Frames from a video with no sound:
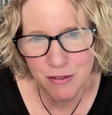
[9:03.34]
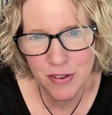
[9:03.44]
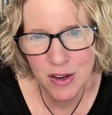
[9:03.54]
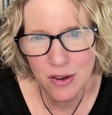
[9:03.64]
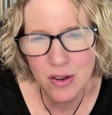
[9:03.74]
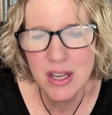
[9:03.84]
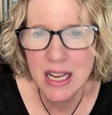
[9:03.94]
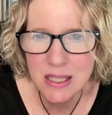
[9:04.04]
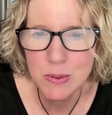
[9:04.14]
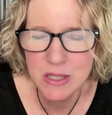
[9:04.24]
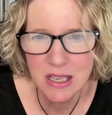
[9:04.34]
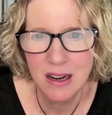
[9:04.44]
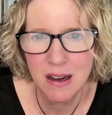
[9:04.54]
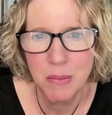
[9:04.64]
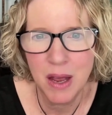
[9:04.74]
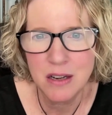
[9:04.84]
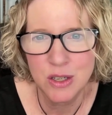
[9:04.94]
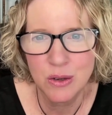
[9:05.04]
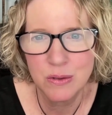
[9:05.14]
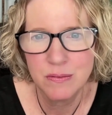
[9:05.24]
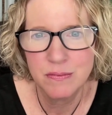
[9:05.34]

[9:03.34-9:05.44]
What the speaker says: fear, guess what's going to come back to you?